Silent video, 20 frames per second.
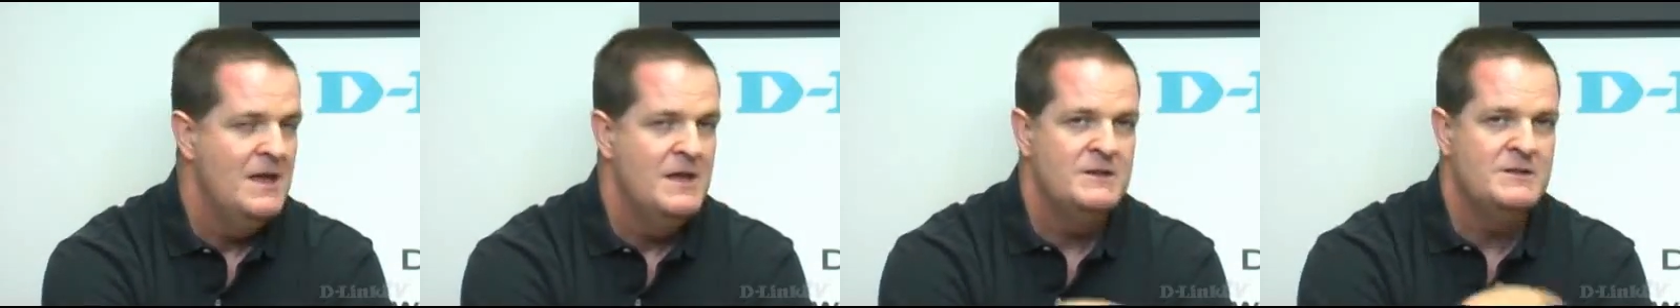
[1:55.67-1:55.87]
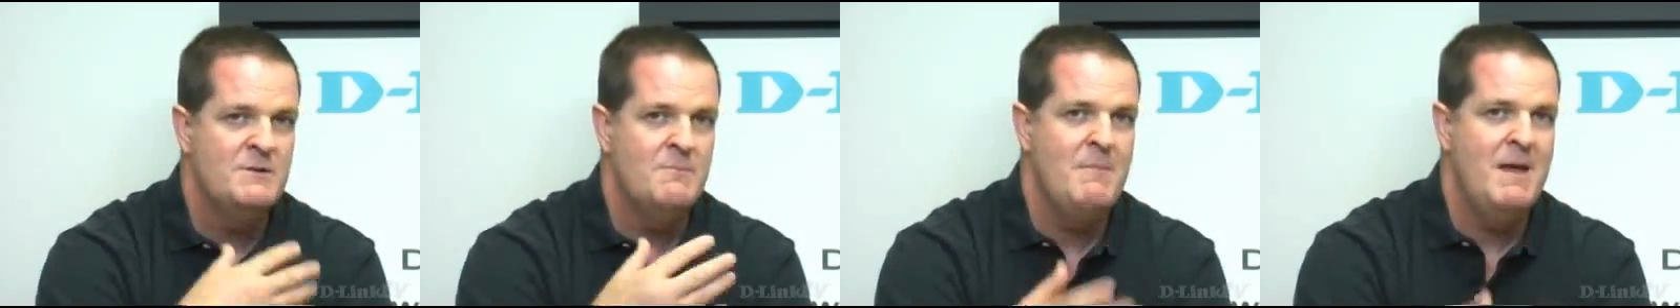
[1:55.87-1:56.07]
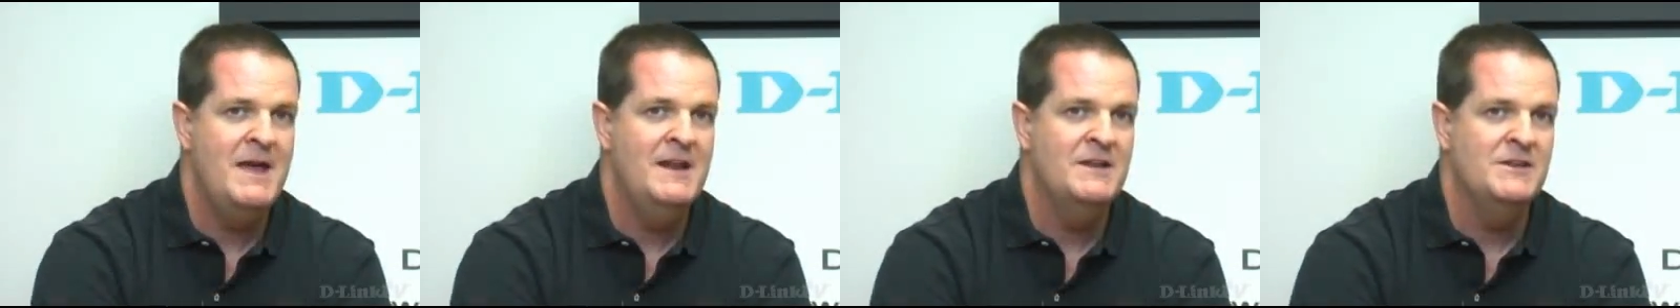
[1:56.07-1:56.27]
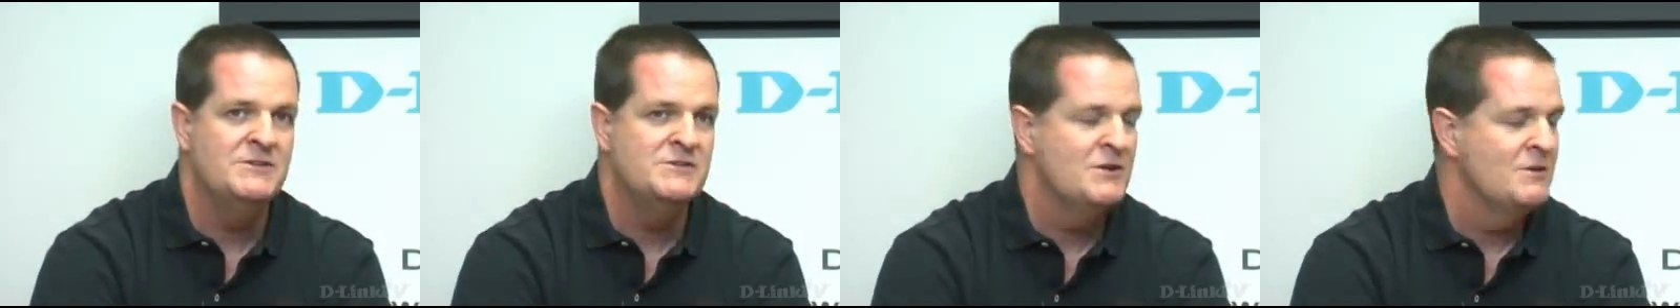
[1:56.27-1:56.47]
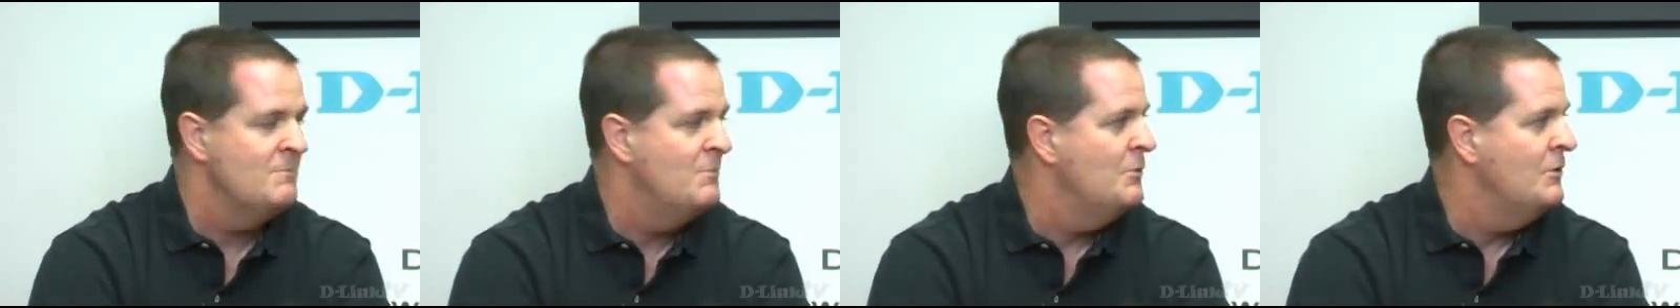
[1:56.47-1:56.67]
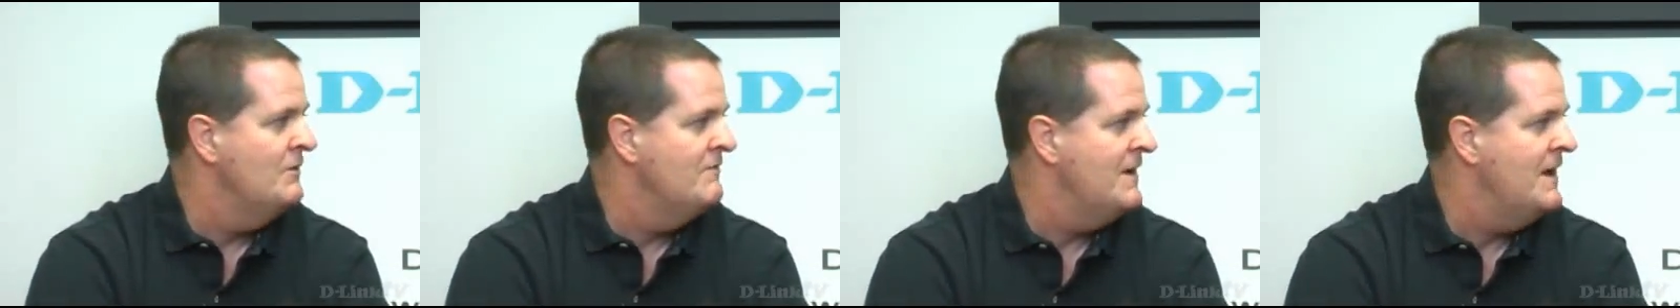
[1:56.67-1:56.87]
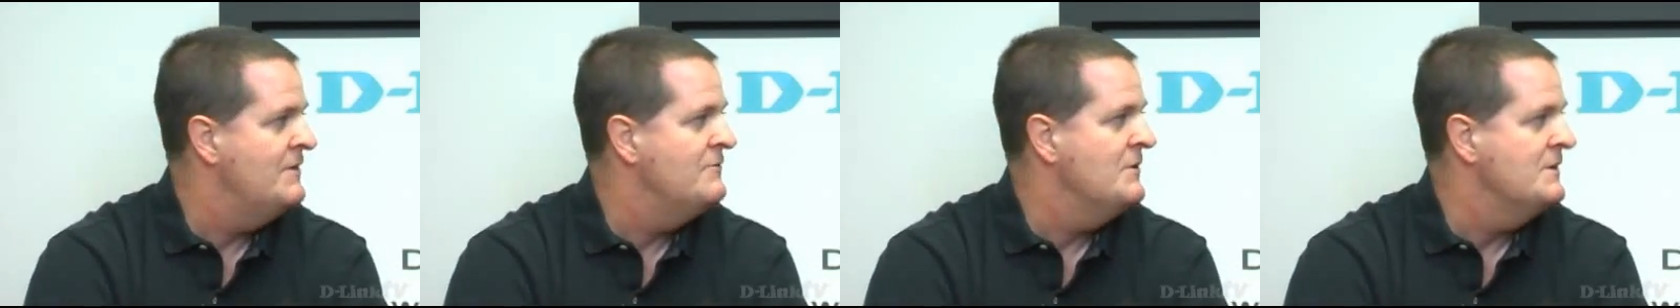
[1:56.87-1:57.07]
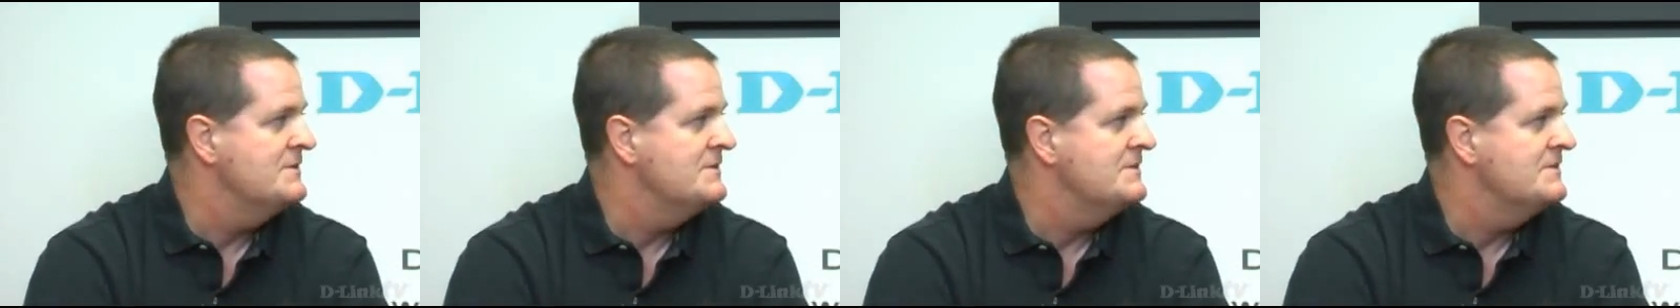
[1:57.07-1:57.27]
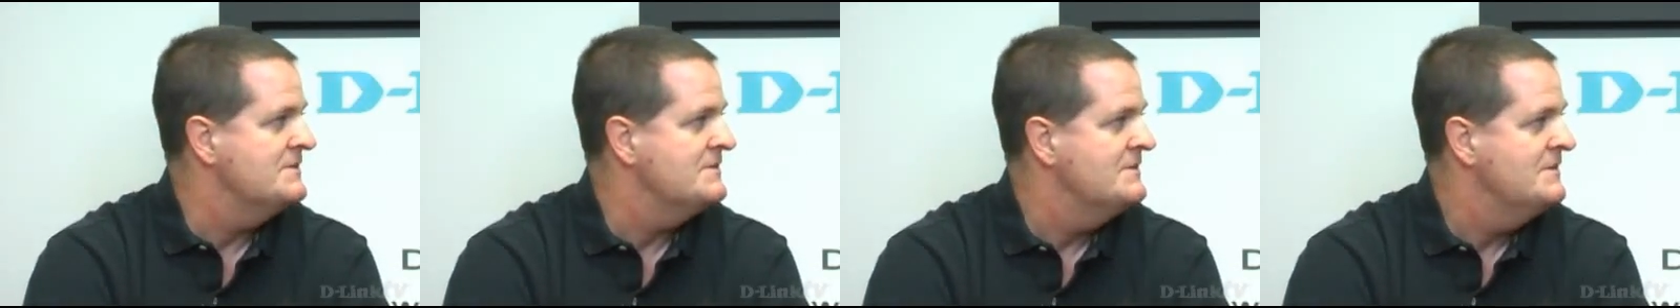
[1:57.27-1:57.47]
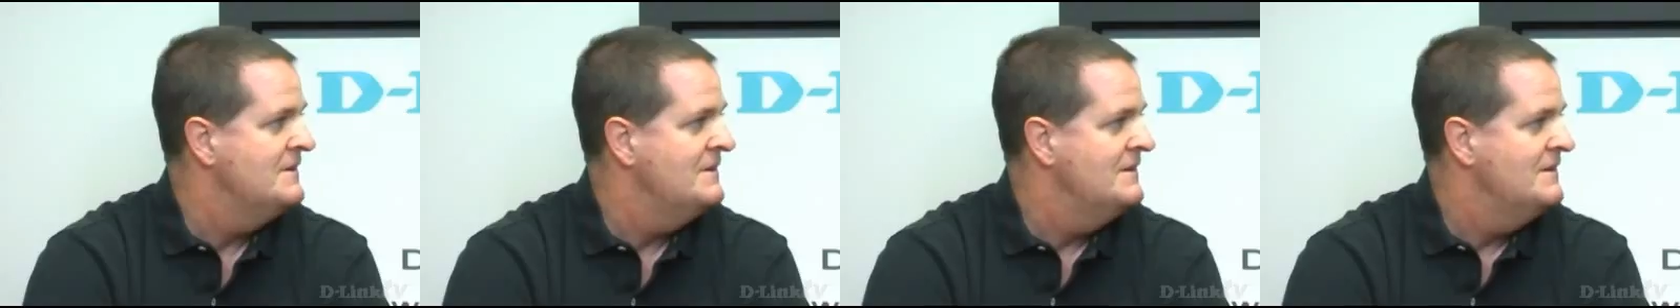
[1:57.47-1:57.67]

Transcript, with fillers: to manage their pool of addresses. Because